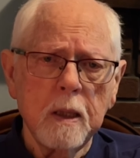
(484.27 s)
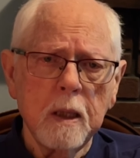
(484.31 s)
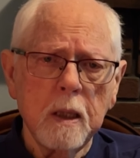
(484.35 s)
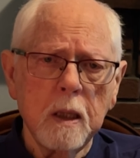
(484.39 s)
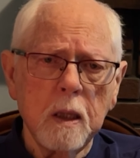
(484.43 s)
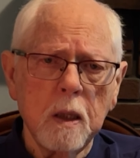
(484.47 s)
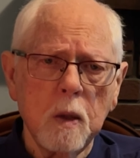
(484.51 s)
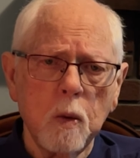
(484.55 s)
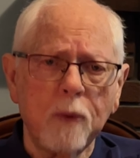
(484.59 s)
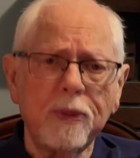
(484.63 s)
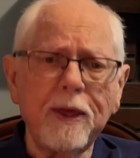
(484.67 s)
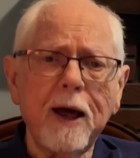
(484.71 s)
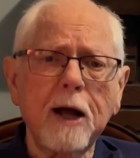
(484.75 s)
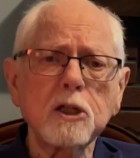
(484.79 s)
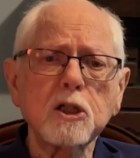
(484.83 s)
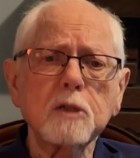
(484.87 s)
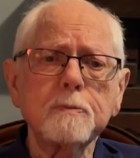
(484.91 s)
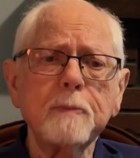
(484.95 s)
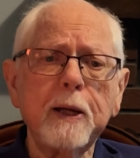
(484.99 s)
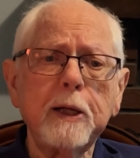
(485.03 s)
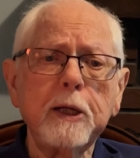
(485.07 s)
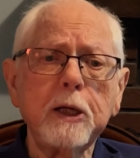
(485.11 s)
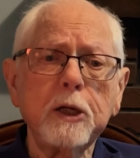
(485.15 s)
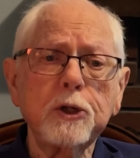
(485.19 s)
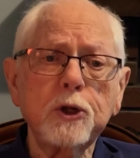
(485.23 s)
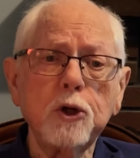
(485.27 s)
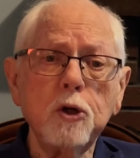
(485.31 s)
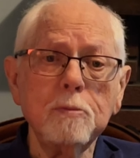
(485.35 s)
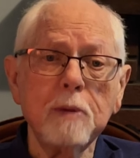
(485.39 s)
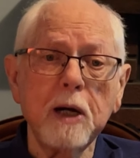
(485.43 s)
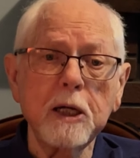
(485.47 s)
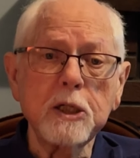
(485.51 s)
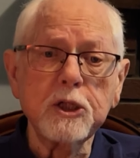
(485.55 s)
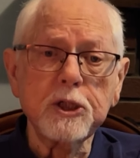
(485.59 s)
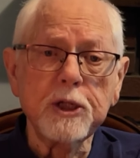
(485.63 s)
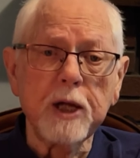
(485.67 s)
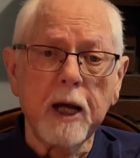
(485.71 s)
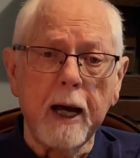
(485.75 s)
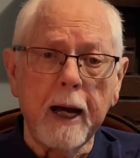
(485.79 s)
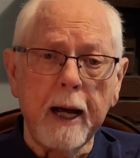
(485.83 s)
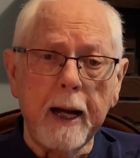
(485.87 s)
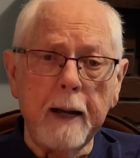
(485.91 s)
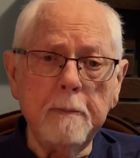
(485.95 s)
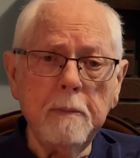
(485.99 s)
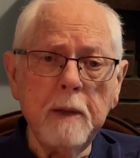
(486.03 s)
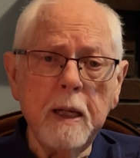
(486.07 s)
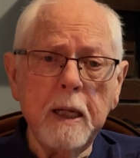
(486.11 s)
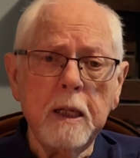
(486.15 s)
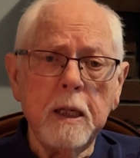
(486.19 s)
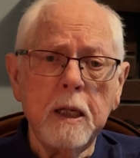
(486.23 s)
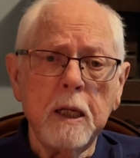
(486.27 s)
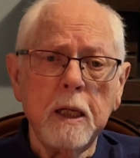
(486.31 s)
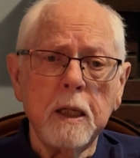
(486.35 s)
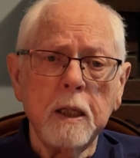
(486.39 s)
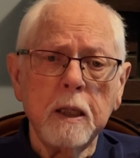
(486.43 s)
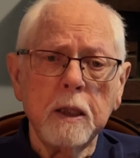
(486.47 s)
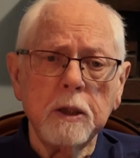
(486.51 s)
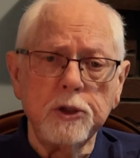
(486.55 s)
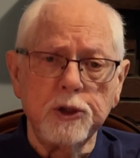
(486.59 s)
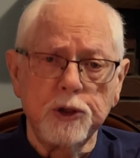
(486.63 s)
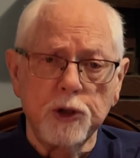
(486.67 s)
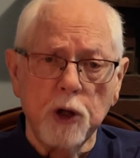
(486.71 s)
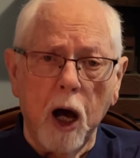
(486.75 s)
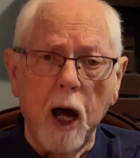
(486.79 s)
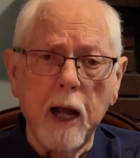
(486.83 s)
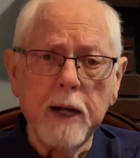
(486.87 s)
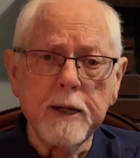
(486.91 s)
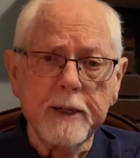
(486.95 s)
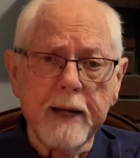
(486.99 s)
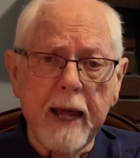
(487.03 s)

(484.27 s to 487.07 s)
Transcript: Without spending too much time, jot